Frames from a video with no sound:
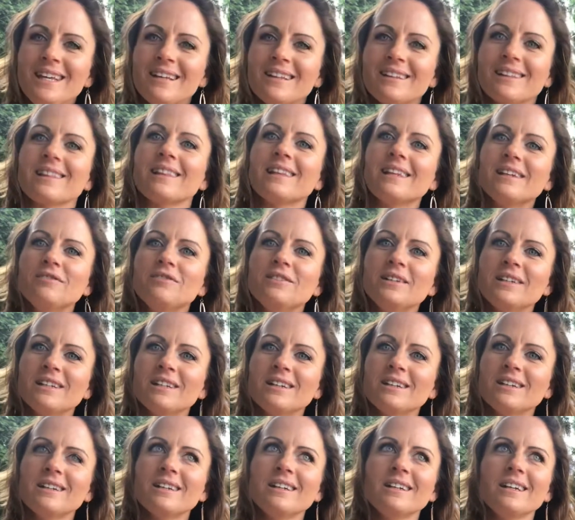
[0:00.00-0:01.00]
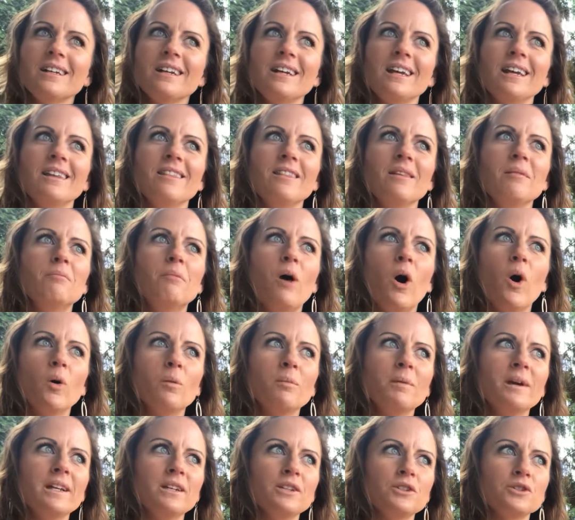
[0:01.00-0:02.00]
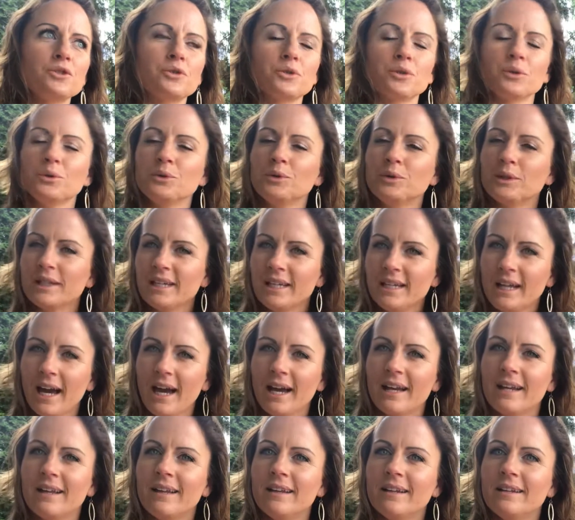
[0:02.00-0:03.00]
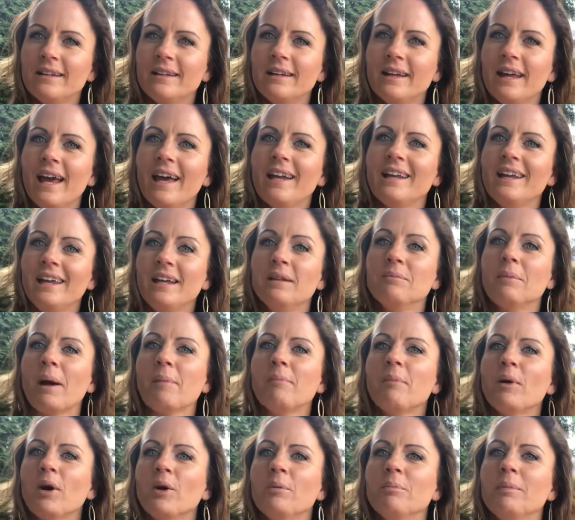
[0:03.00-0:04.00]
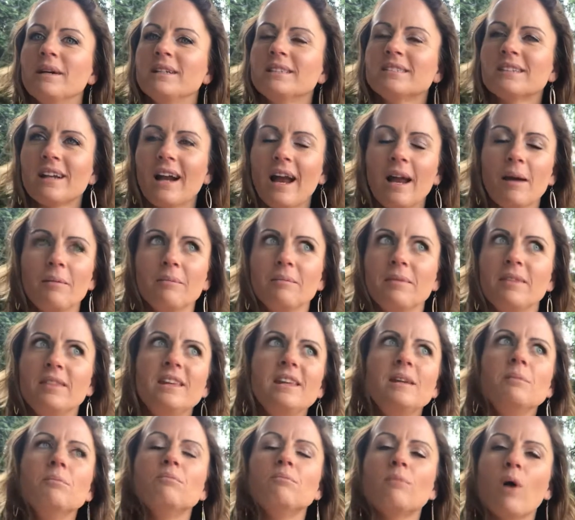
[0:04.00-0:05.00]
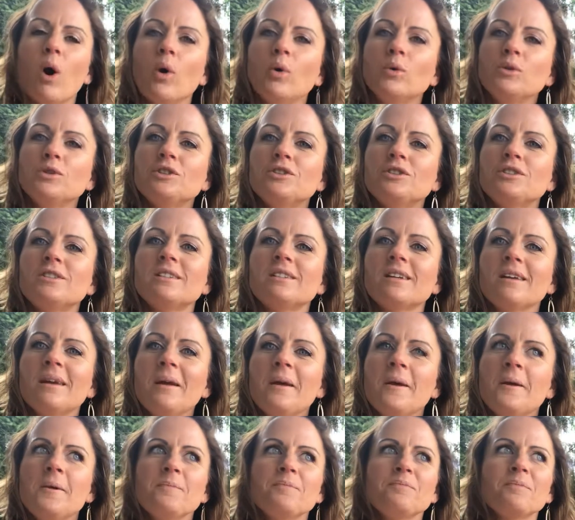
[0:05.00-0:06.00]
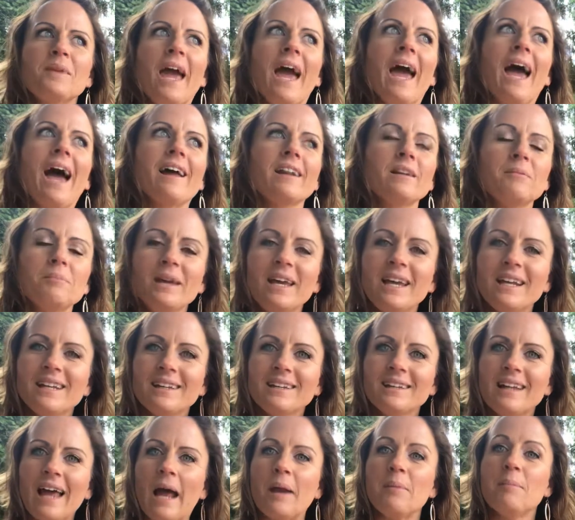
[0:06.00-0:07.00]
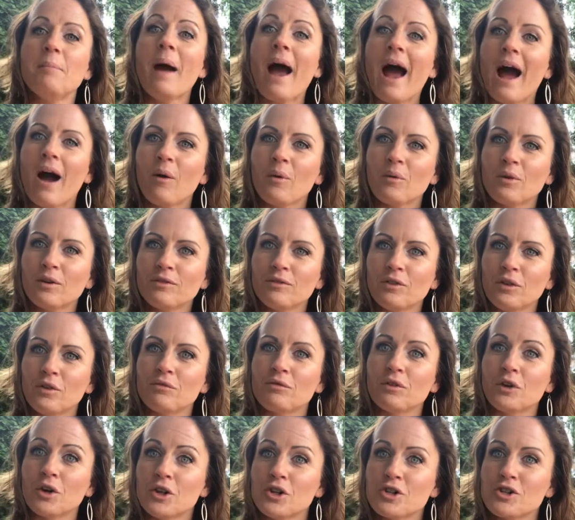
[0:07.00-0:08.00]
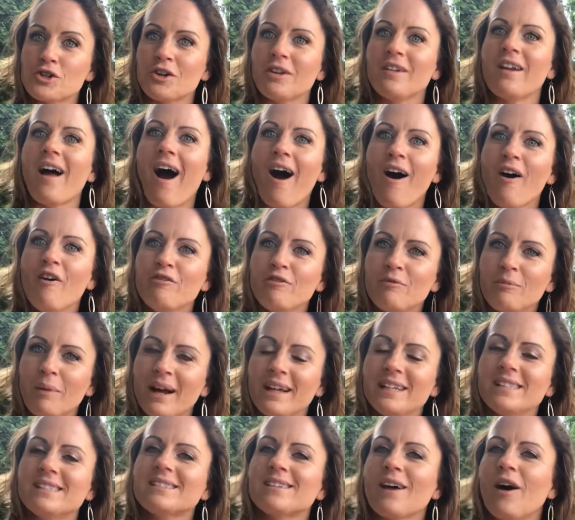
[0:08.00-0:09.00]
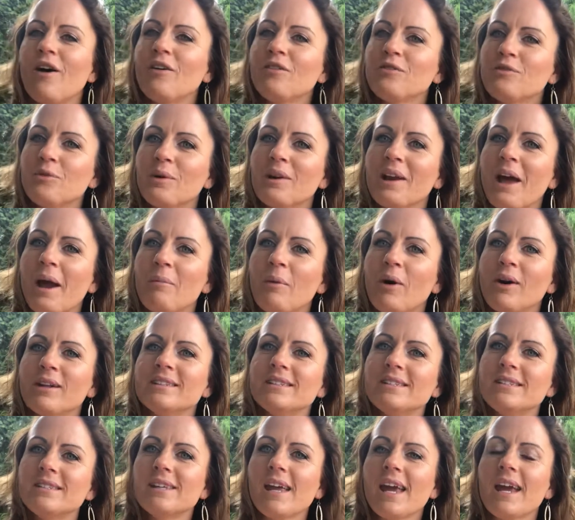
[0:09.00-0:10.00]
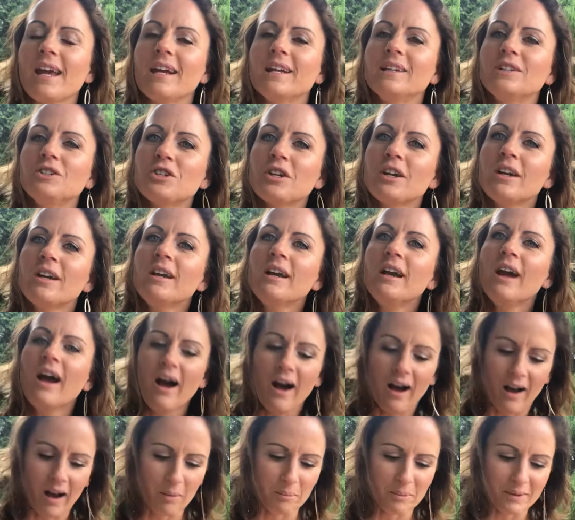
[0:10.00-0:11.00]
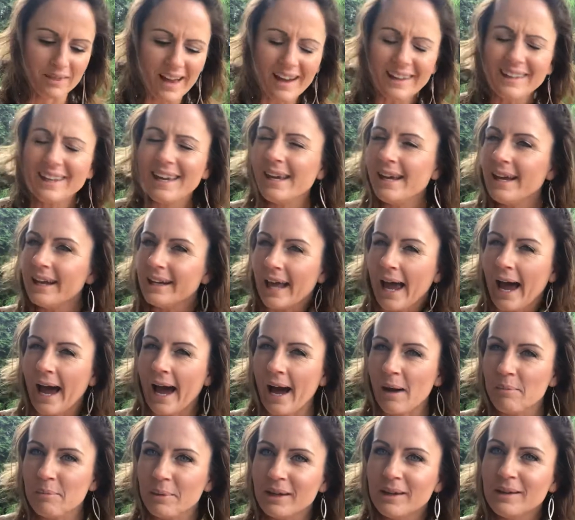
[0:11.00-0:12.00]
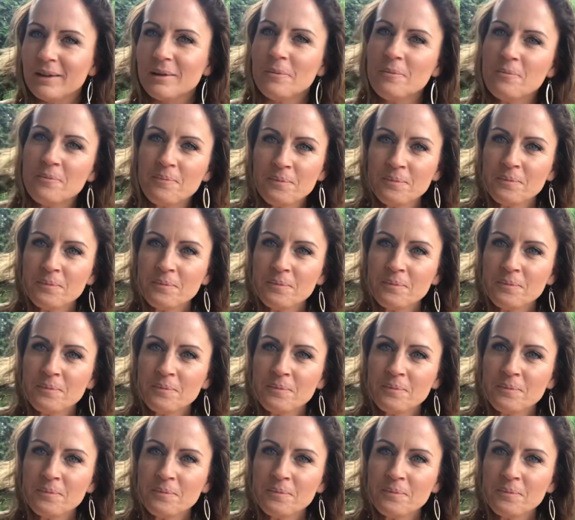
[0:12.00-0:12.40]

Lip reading: living in the moment truly and in my purpose. And I am the most animated and powerful version of myself when I'm on stage. But that can't happen